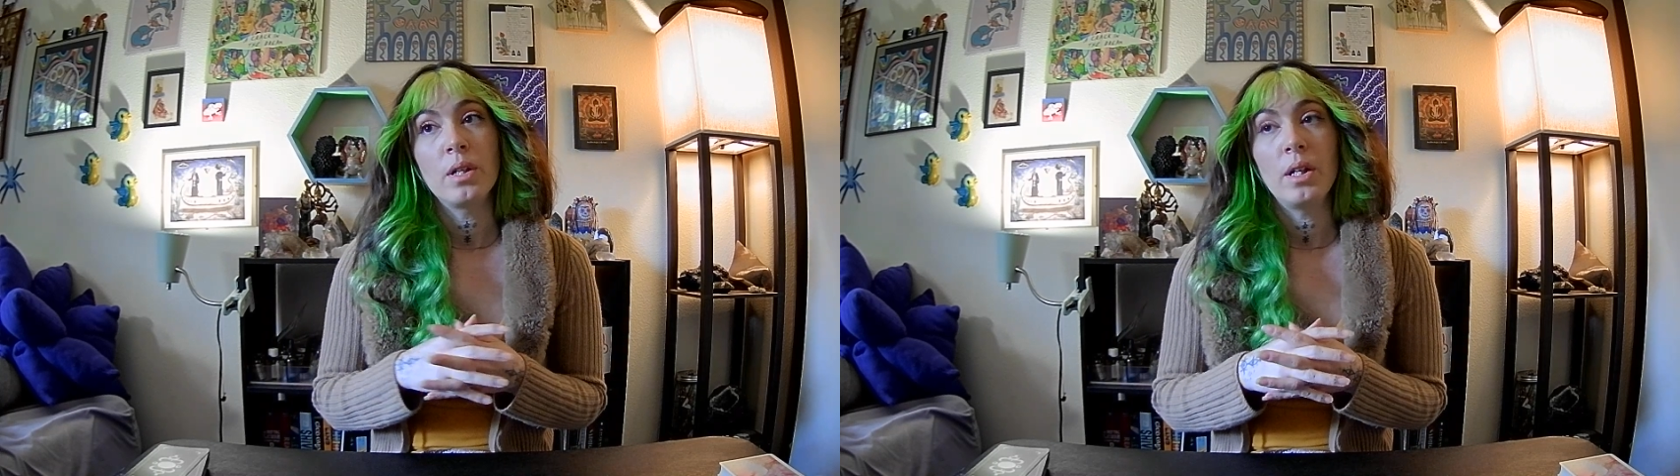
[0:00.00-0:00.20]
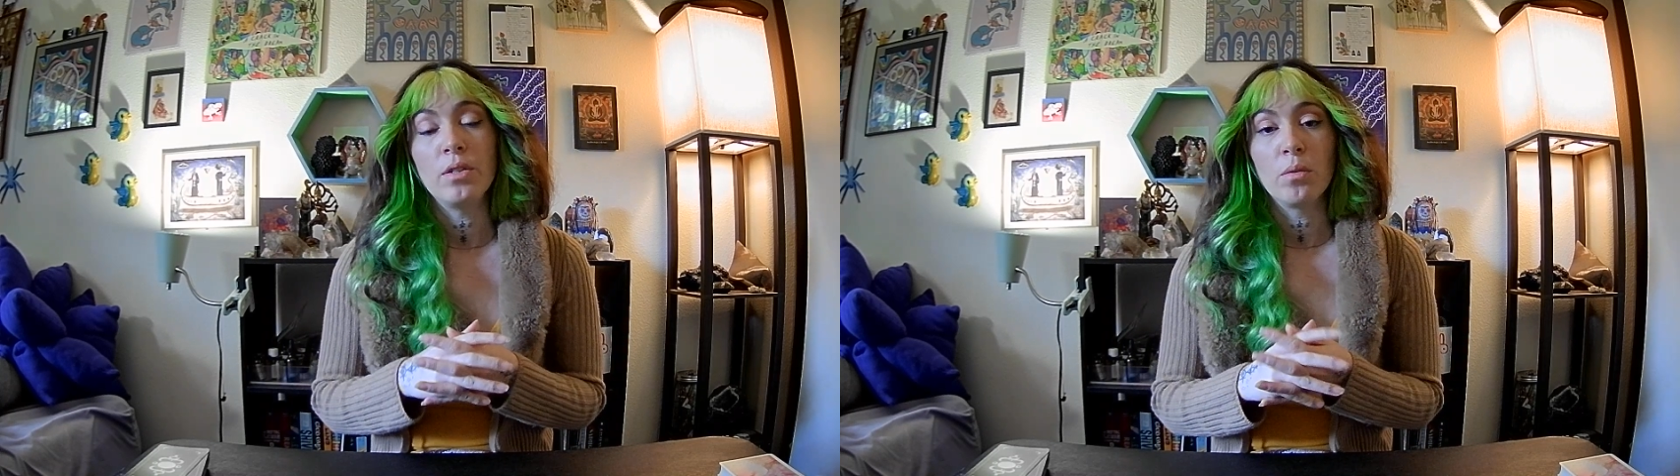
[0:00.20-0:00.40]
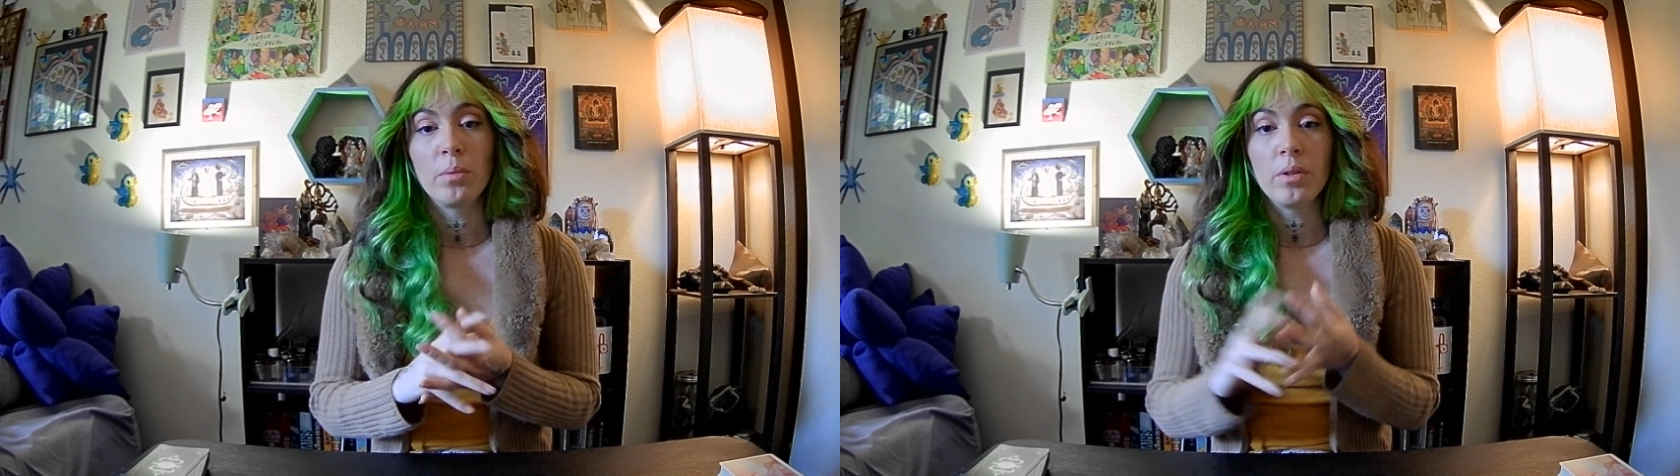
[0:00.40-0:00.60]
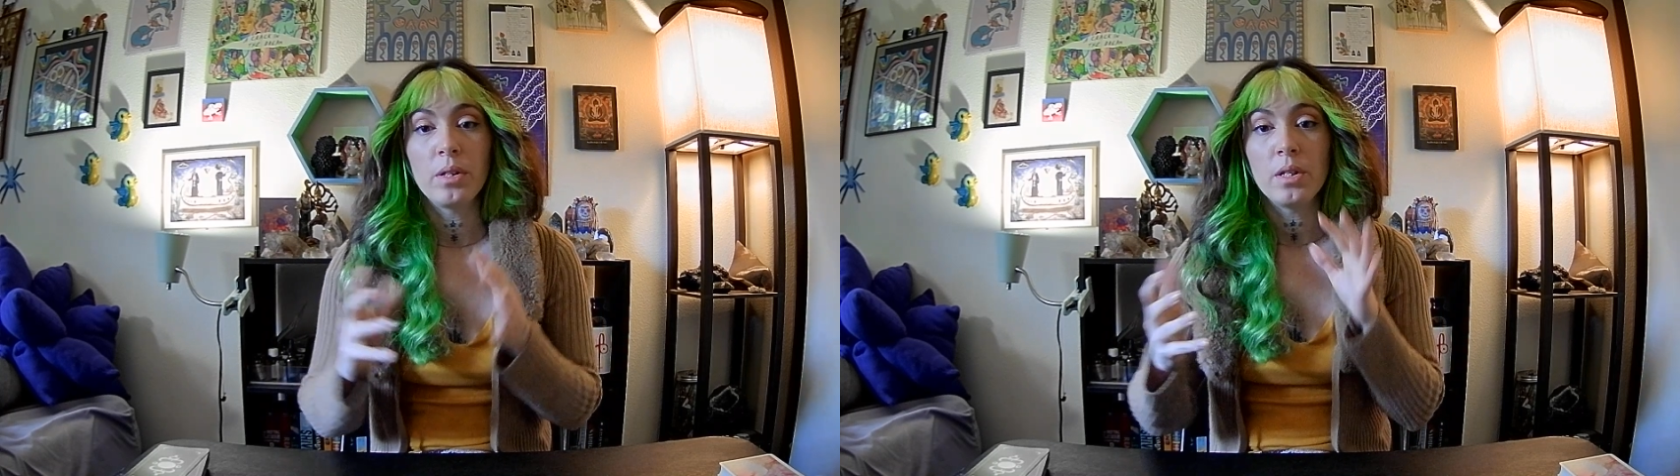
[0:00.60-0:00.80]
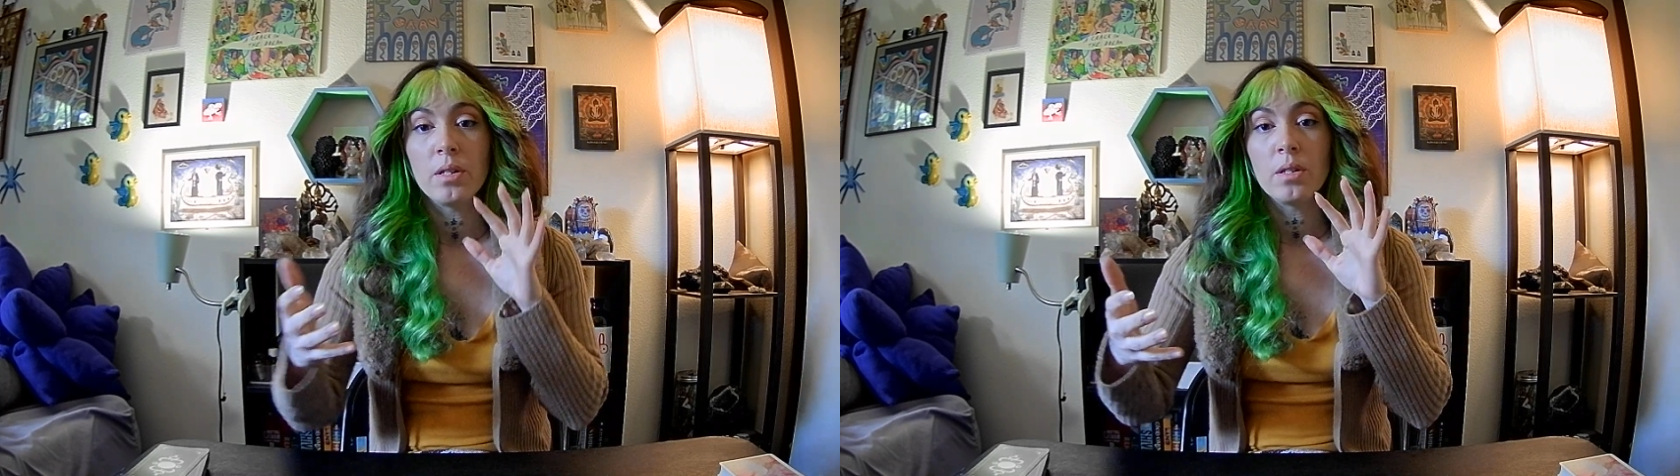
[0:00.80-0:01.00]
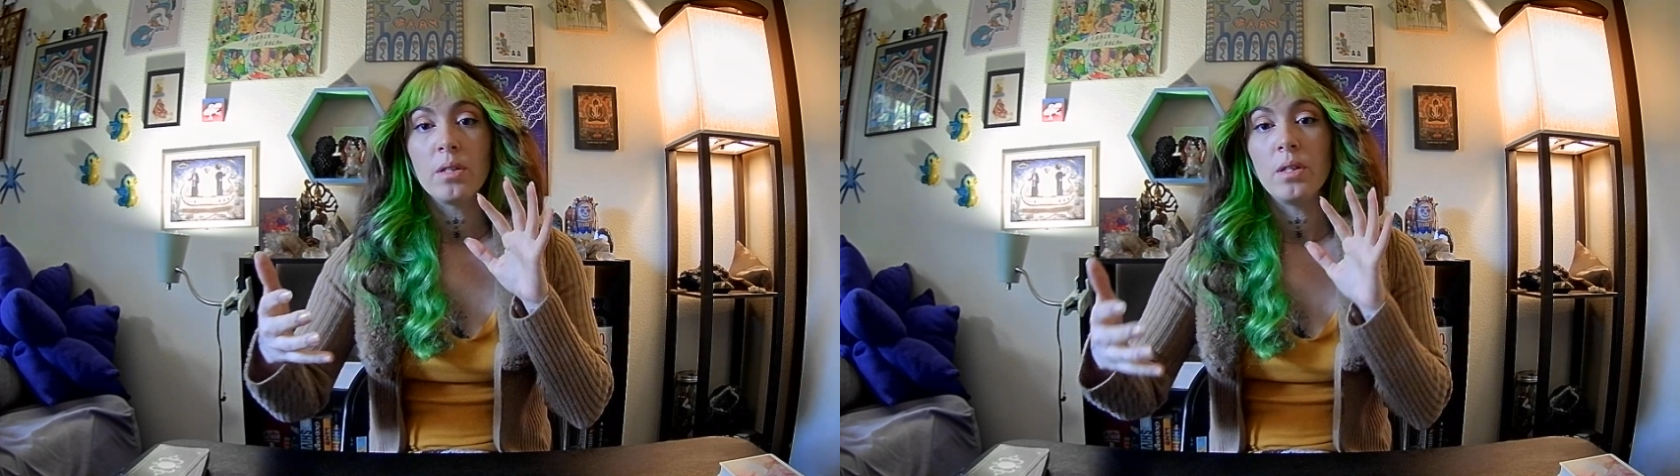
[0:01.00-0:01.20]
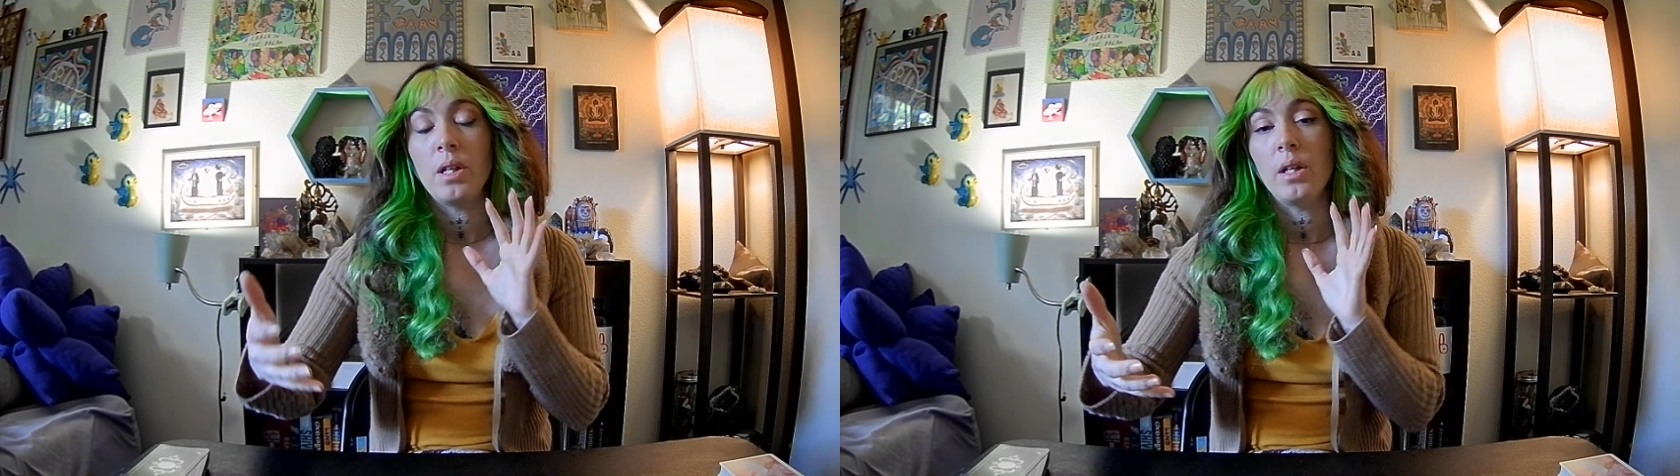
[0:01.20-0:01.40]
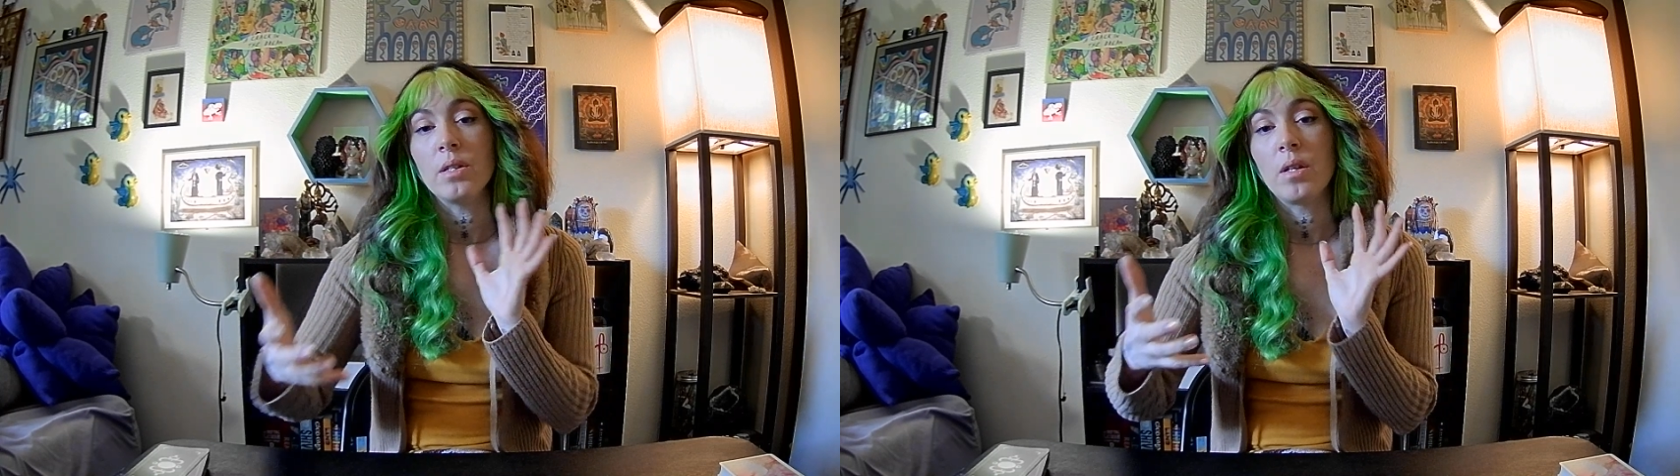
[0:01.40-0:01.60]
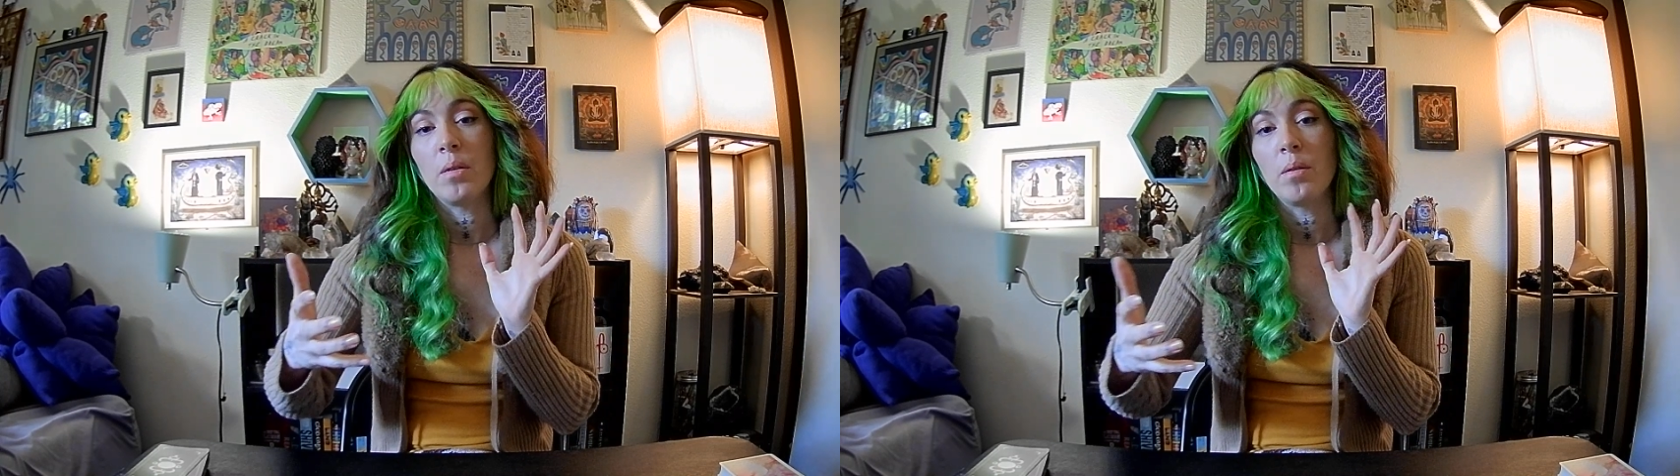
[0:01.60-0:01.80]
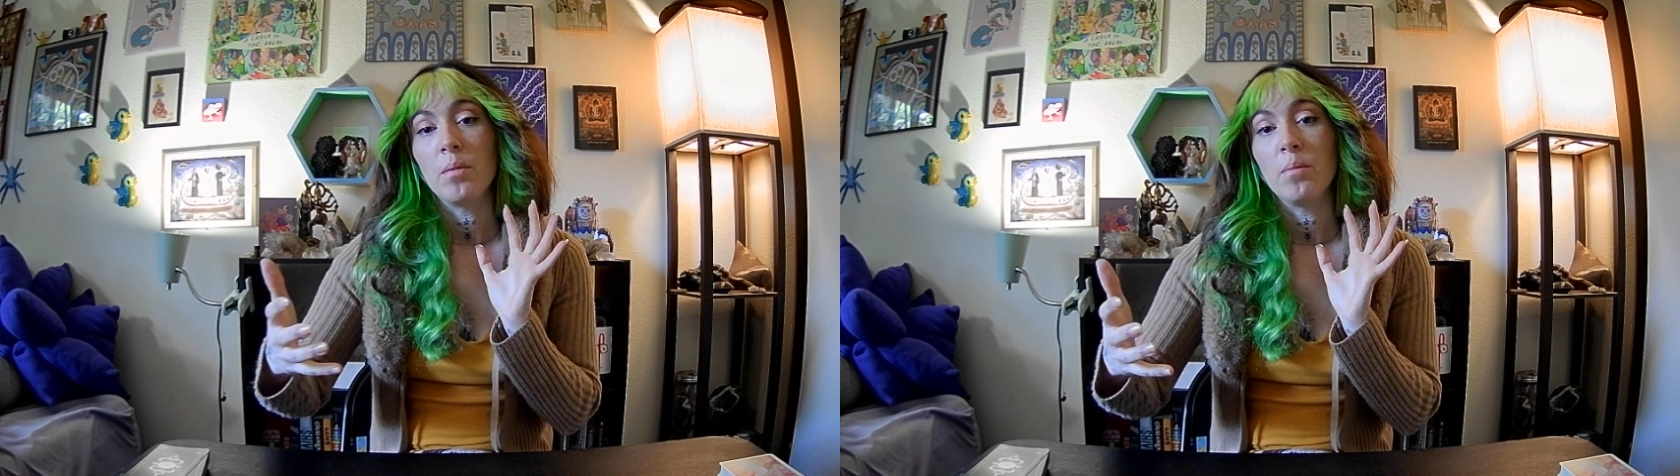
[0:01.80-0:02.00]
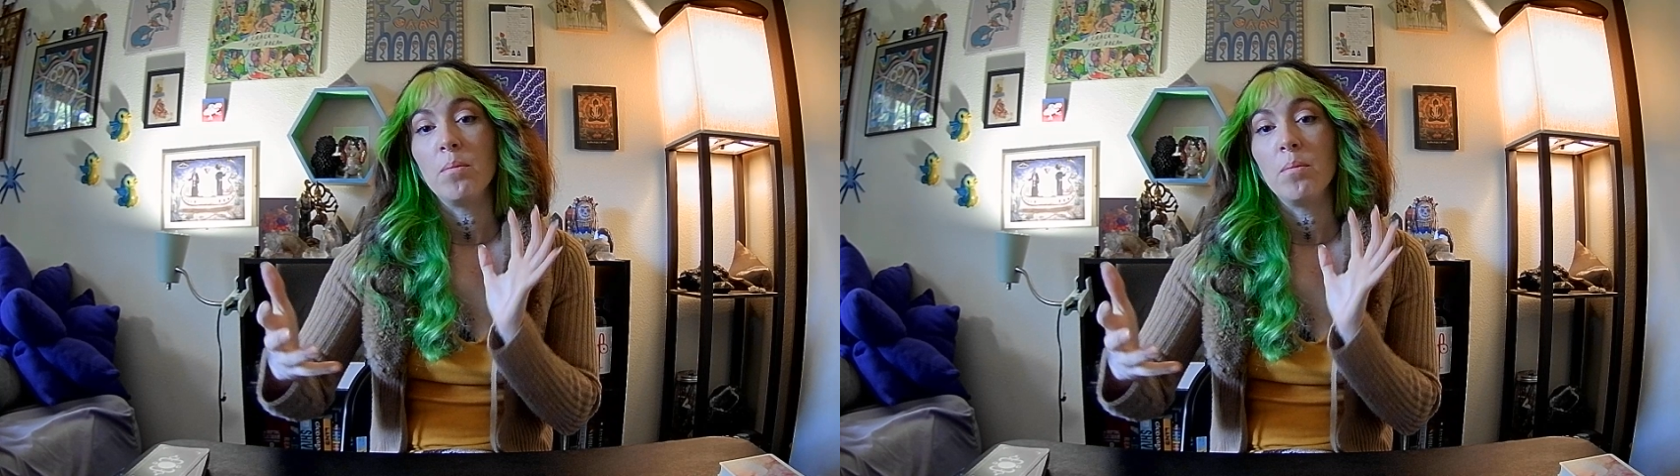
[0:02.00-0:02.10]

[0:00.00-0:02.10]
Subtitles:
and you're really needing to